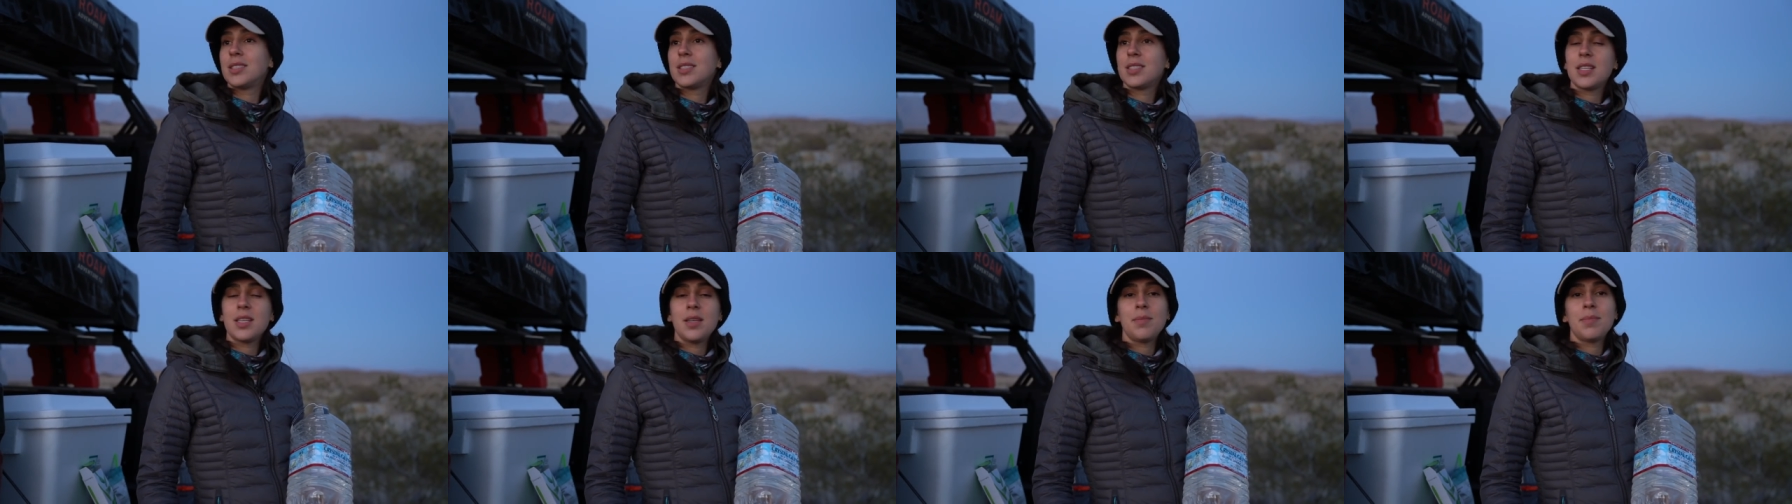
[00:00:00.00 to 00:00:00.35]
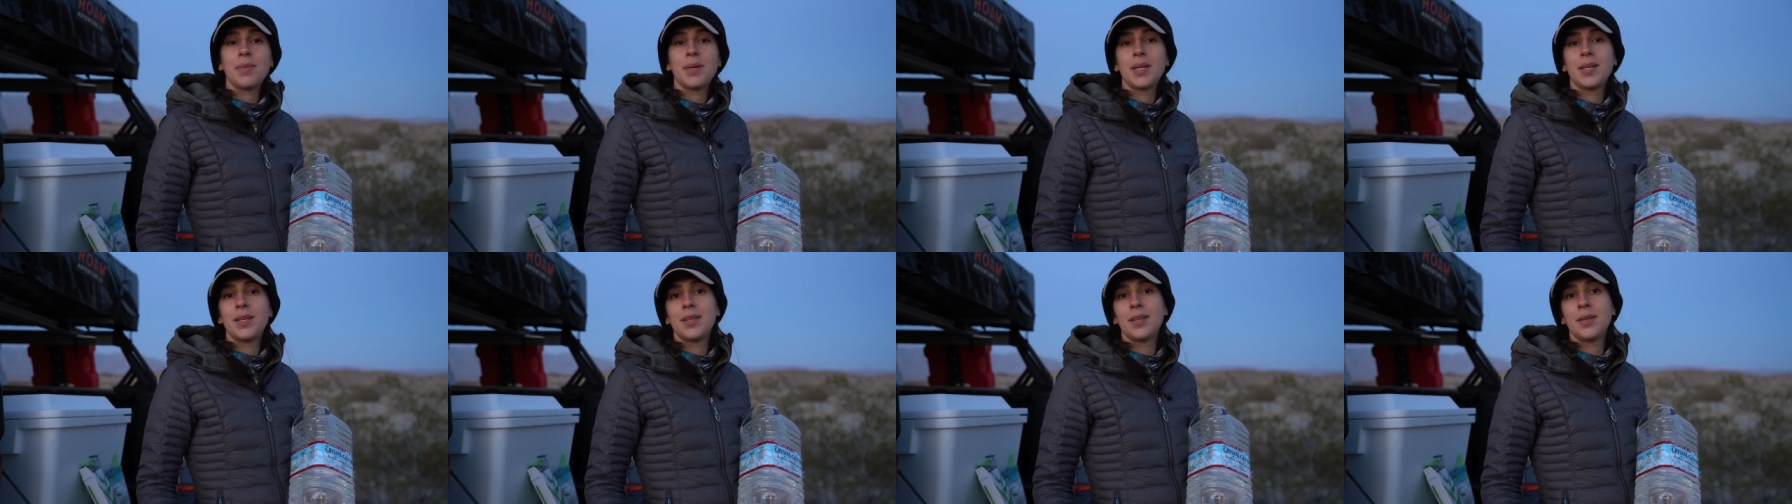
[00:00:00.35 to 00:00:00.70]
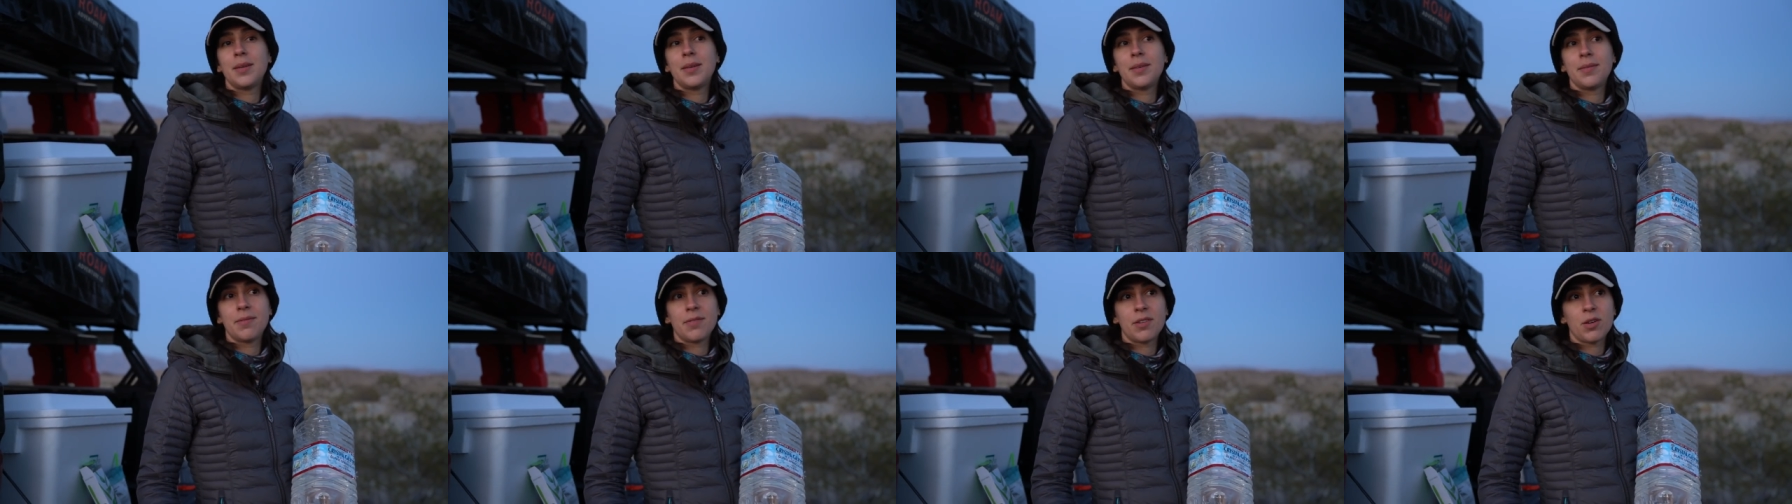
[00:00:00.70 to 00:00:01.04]
sleep
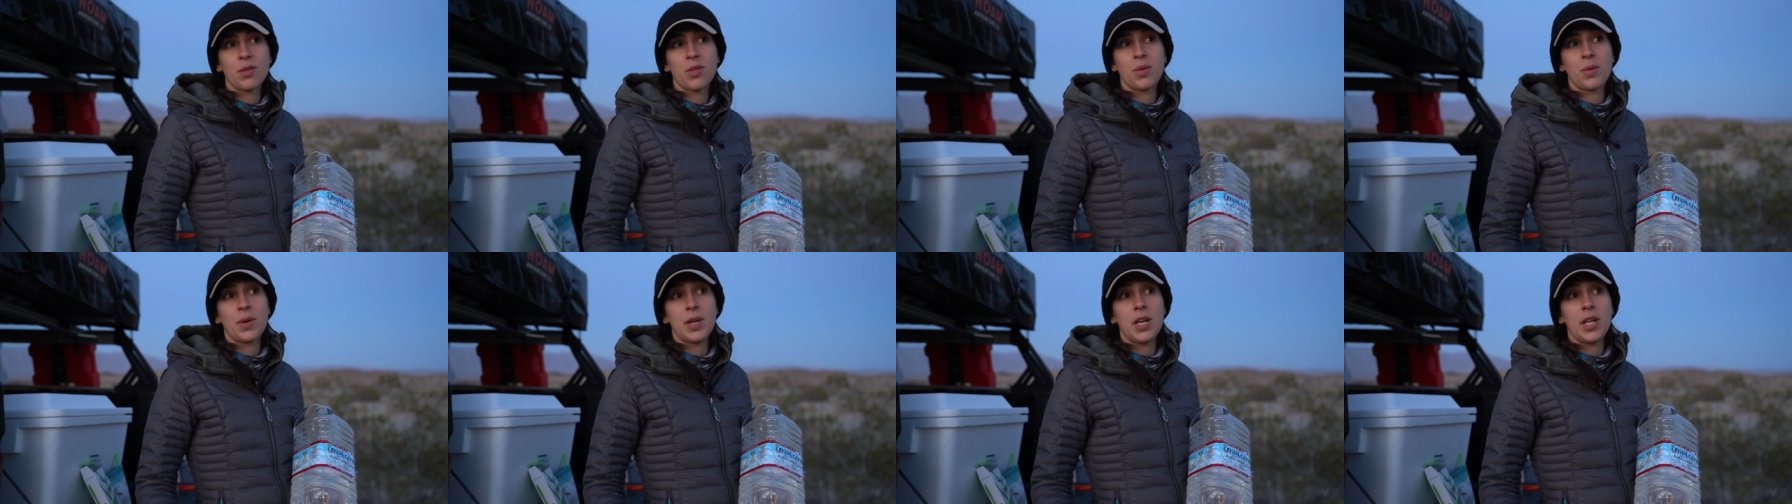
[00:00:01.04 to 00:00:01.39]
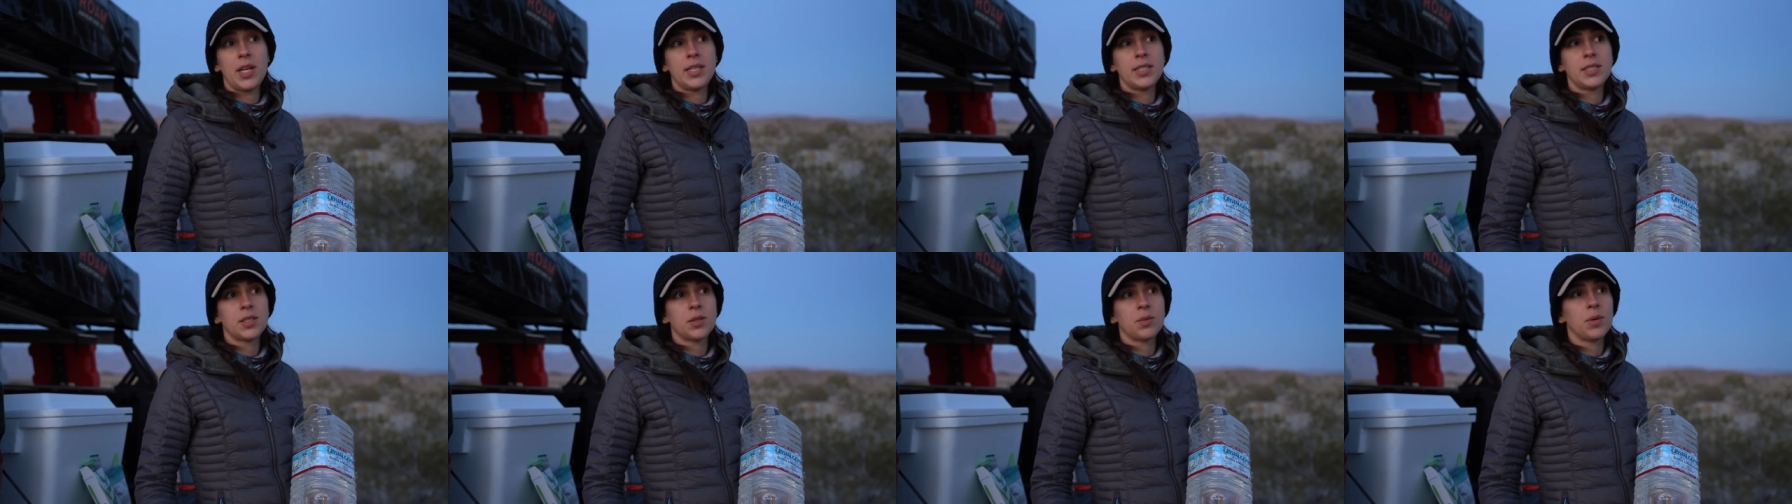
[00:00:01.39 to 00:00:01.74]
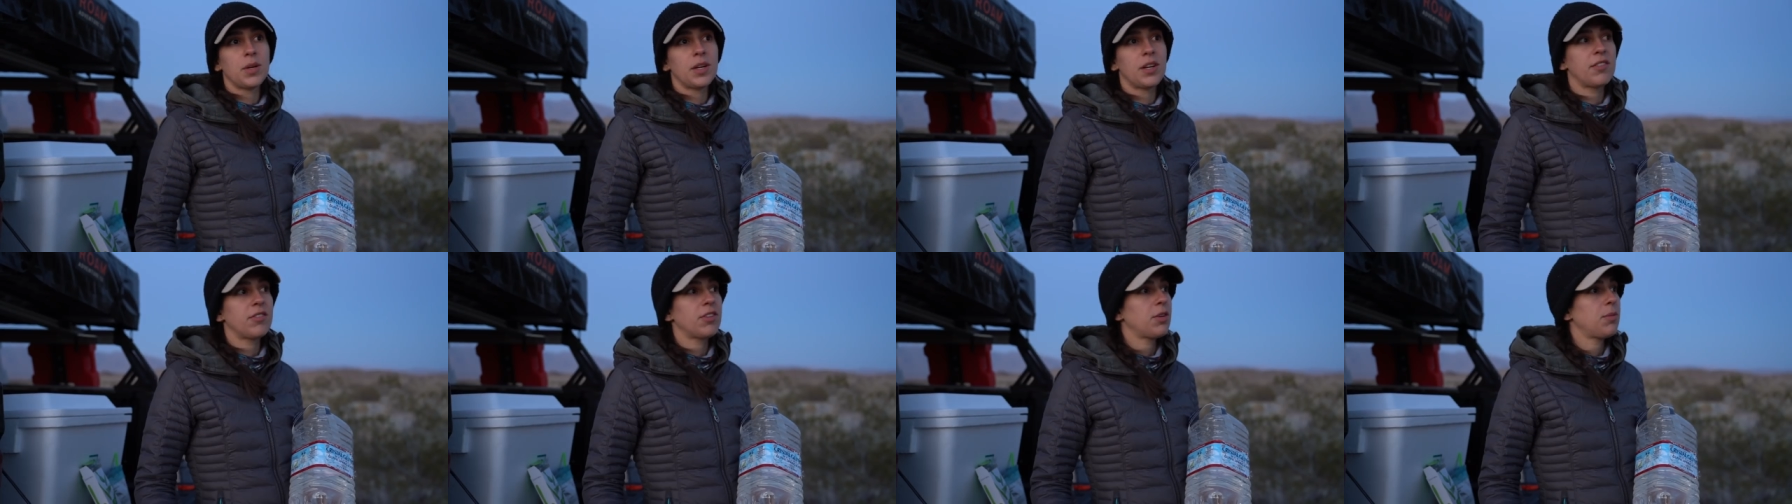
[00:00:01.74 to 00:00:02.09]
for three days or
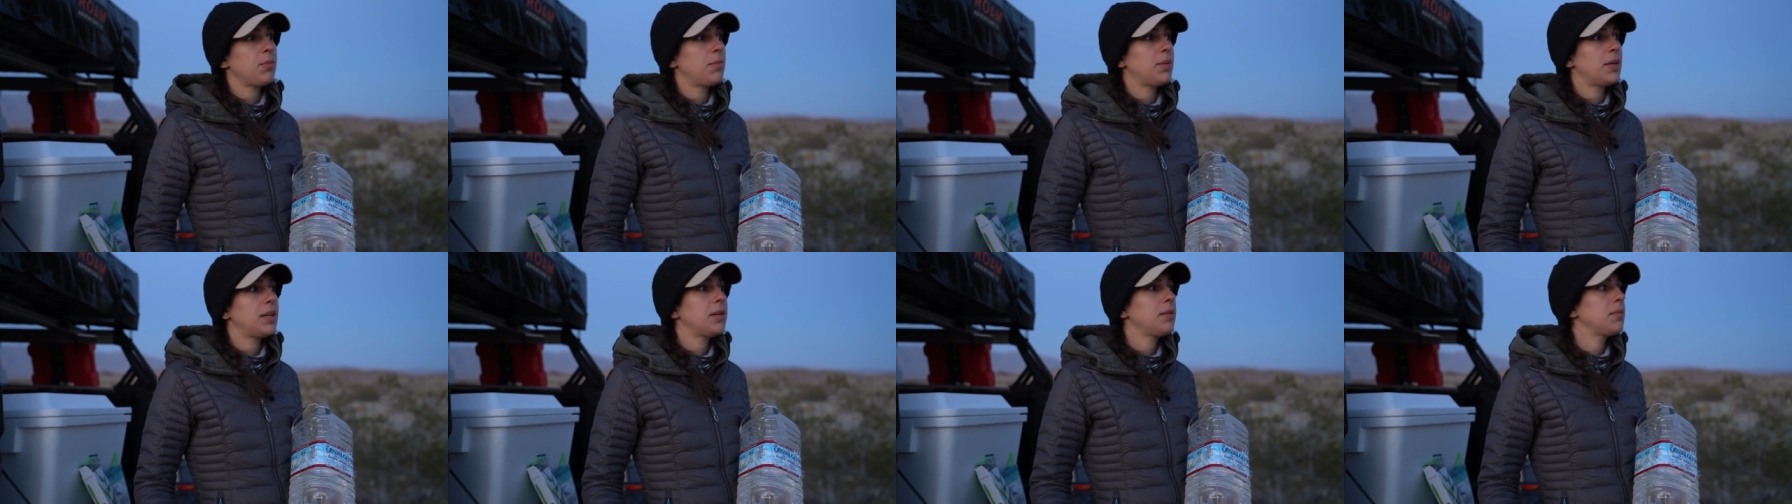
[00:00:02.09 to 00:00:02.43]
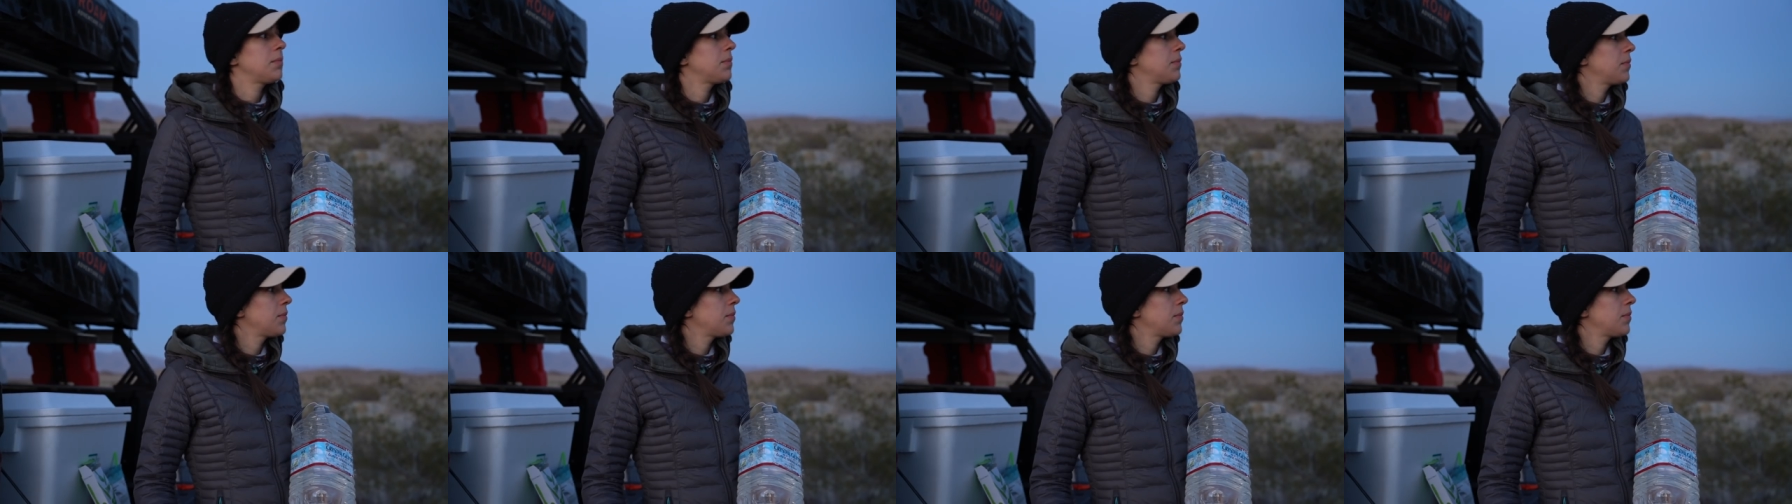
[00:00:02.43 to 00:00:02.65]
whatever, but